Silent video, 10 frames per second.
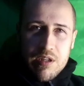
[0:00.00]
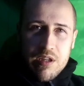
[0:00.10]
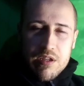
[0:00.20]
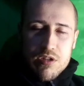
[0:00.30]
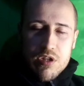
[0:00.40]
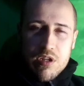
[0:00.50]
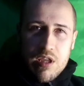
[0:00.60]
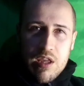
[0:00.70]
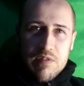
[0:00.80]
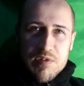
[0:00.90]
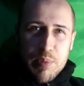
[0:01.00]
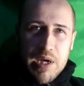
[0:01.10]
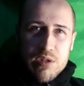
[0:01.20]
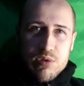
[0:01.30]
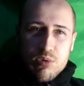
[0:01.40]
and she gives
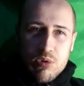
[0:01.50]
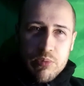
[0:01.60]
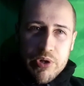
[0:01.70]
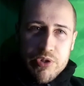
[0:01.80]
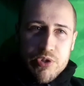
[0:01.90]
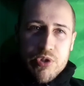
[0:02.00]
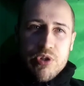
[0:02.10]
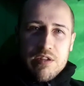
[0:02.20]
back so much.